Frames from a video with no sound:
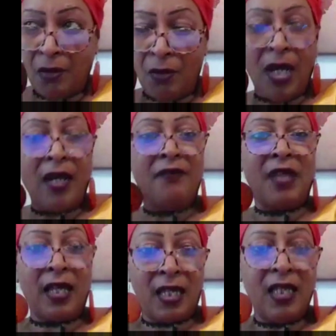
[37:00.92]
say, oh,
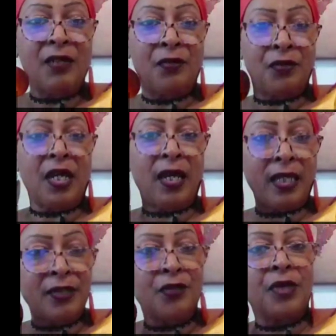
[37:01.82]
wow, if he can do
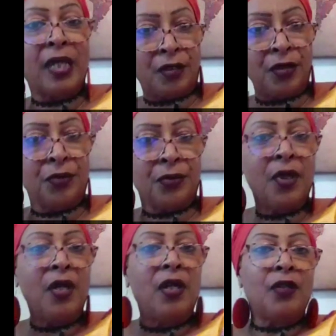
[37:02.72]
that, I can do that
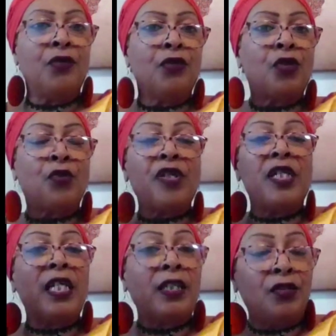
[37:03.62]
too. So
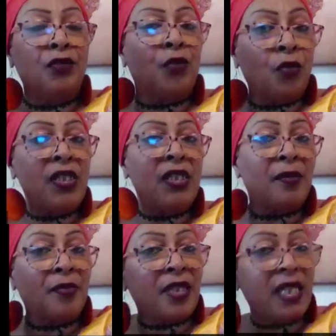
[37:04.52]
we need
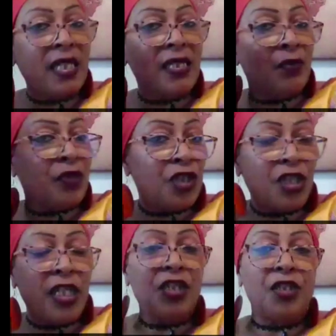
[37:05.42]
those type of things that will
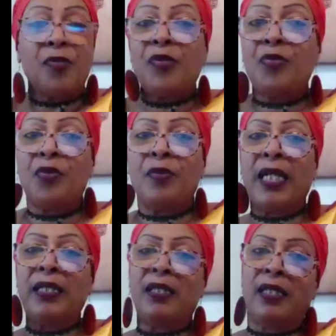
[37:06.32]
change the people
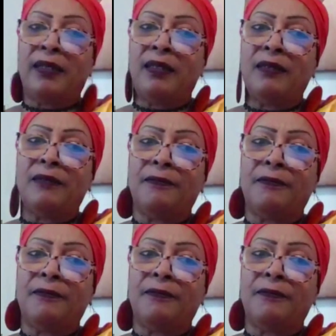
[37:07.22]
mindset.